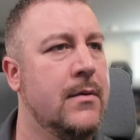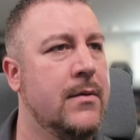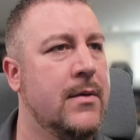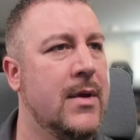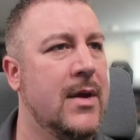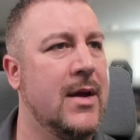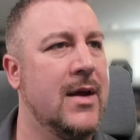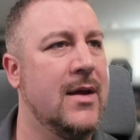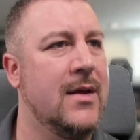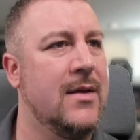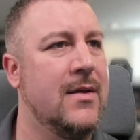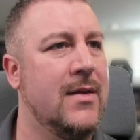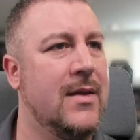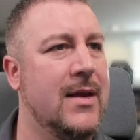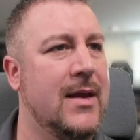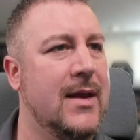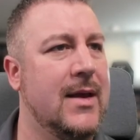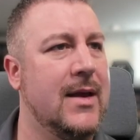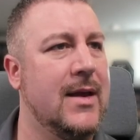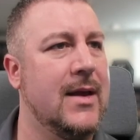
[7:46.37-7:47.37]
Then
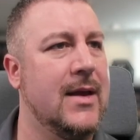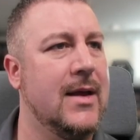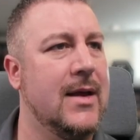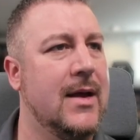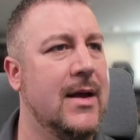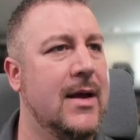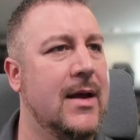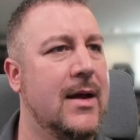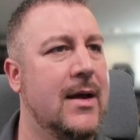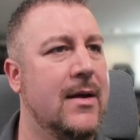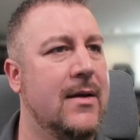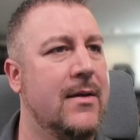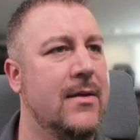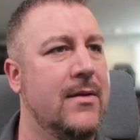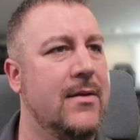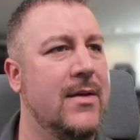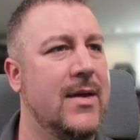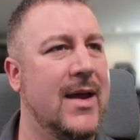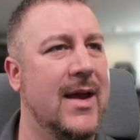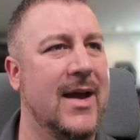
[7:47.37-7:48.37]
the
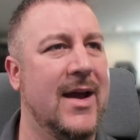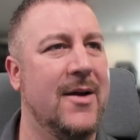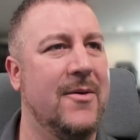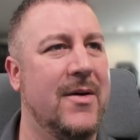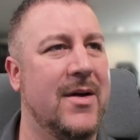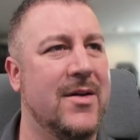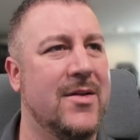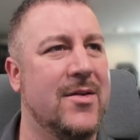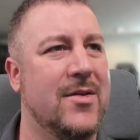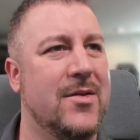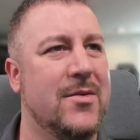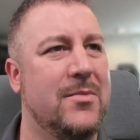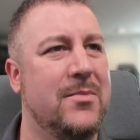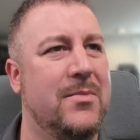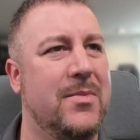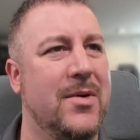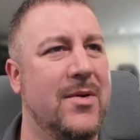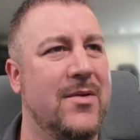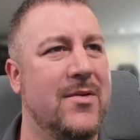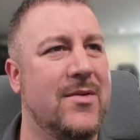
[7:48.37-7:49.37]
A-Wings, there's a
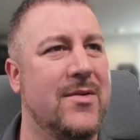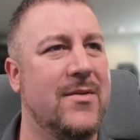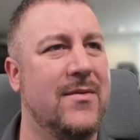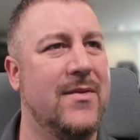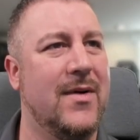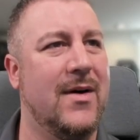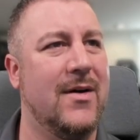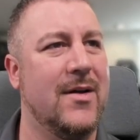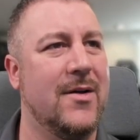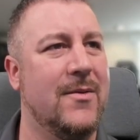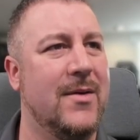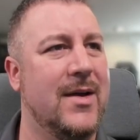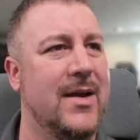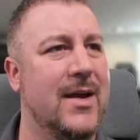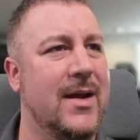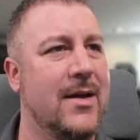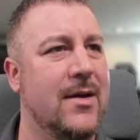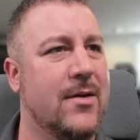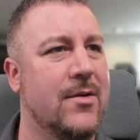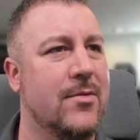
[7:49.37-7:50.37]
bunch of value in
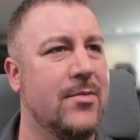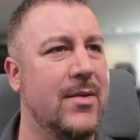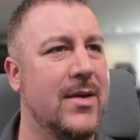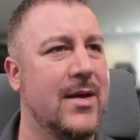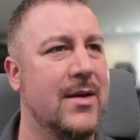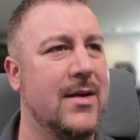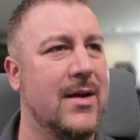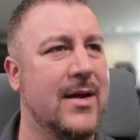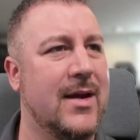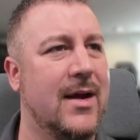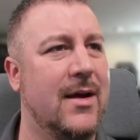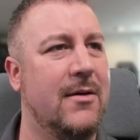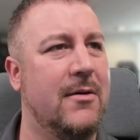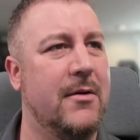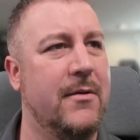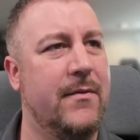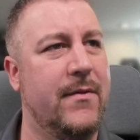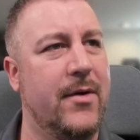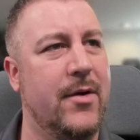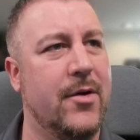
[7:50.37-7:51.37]
here because we did get
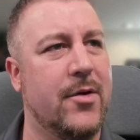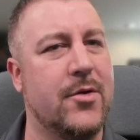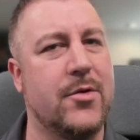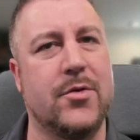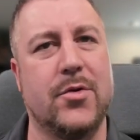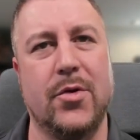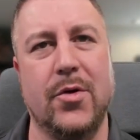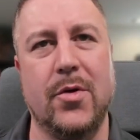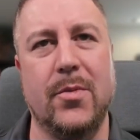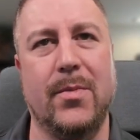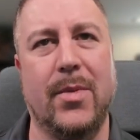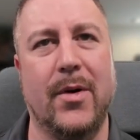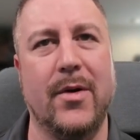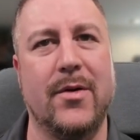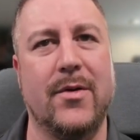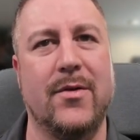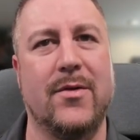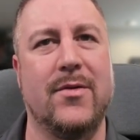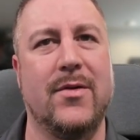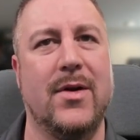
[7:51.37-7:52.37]
our first
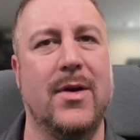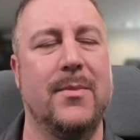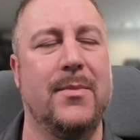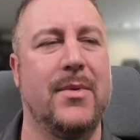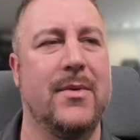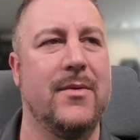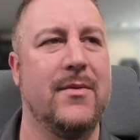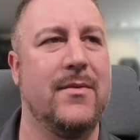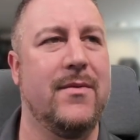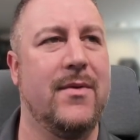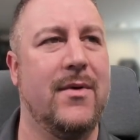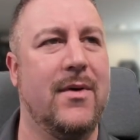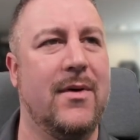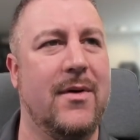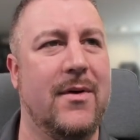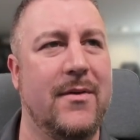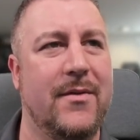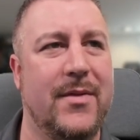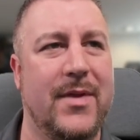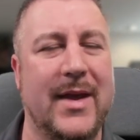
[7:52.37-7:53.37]
2-point ship
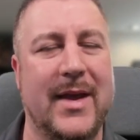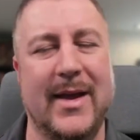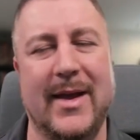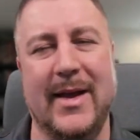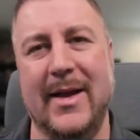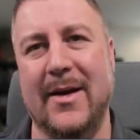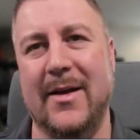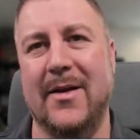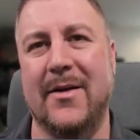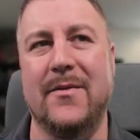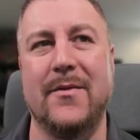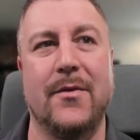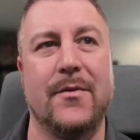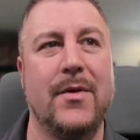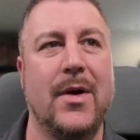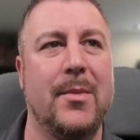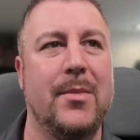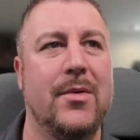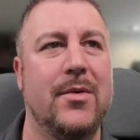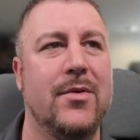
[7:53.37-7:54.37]
for the
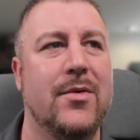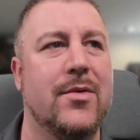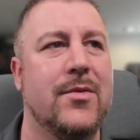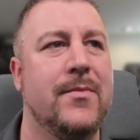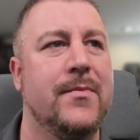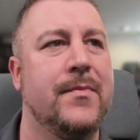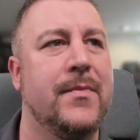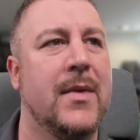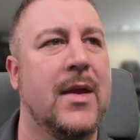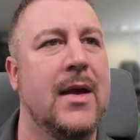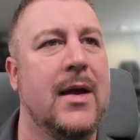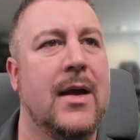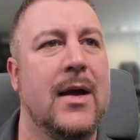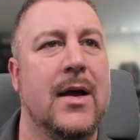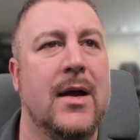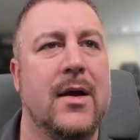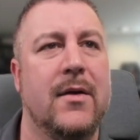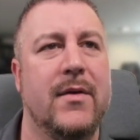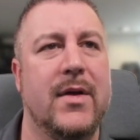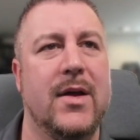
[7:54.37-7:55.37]
Rebels.
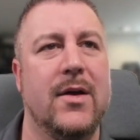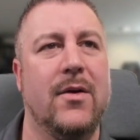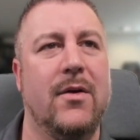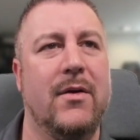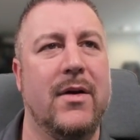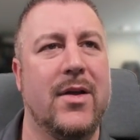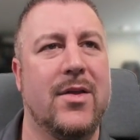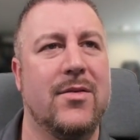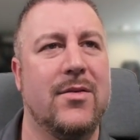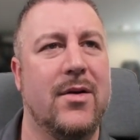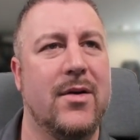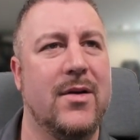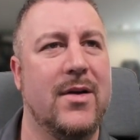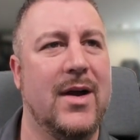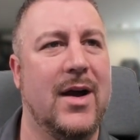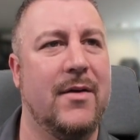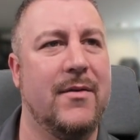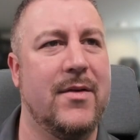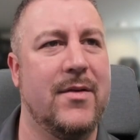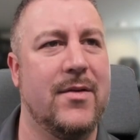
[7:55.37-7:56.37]
The only slot you
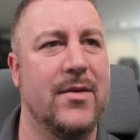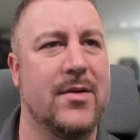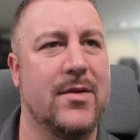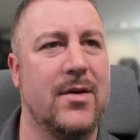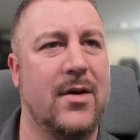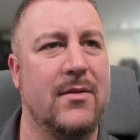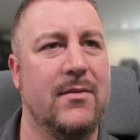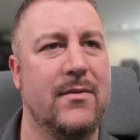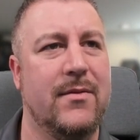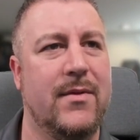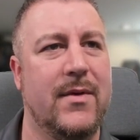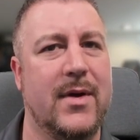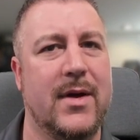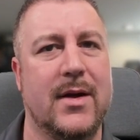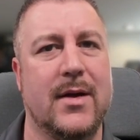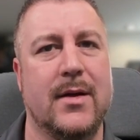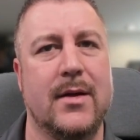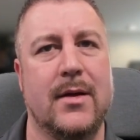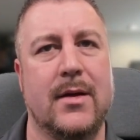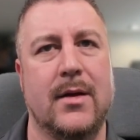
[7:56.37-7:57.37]
have is your
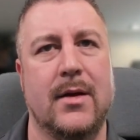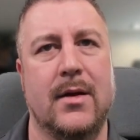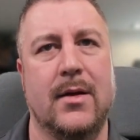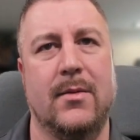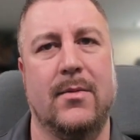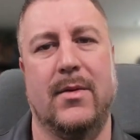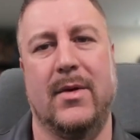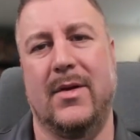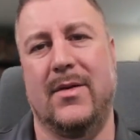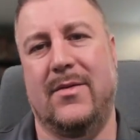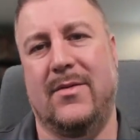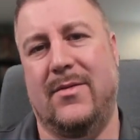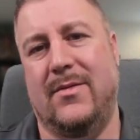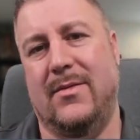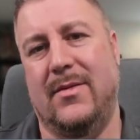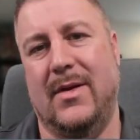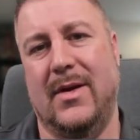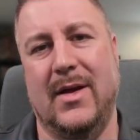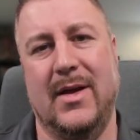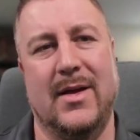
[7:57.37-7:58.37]
config,
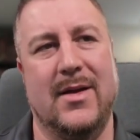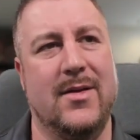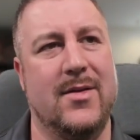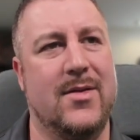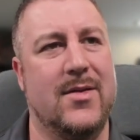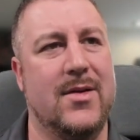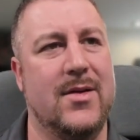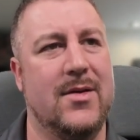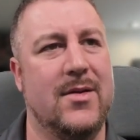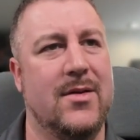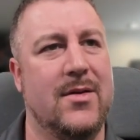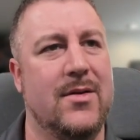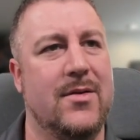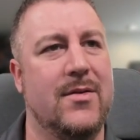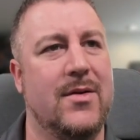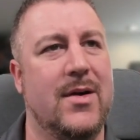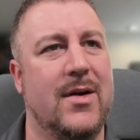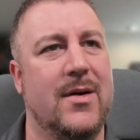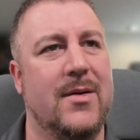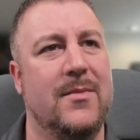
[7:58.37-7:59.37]
which is
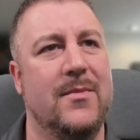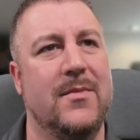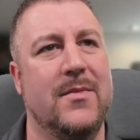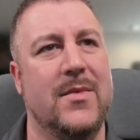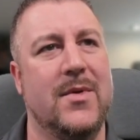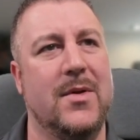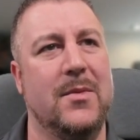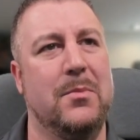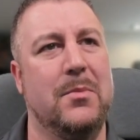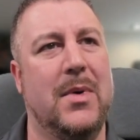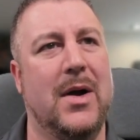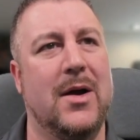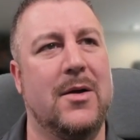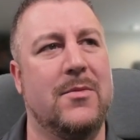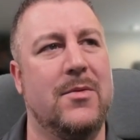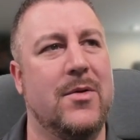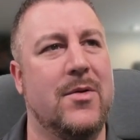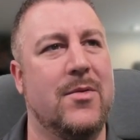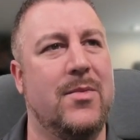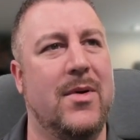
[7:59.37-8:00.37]
your
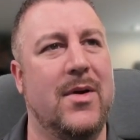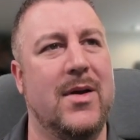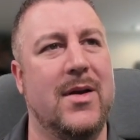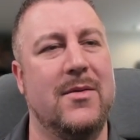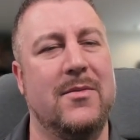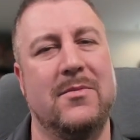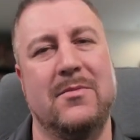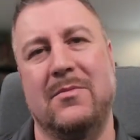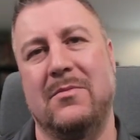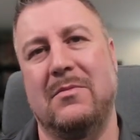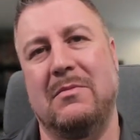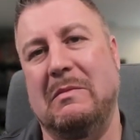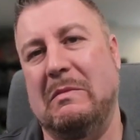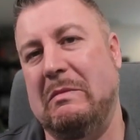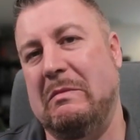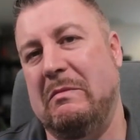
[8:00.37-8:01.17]
backwards pointing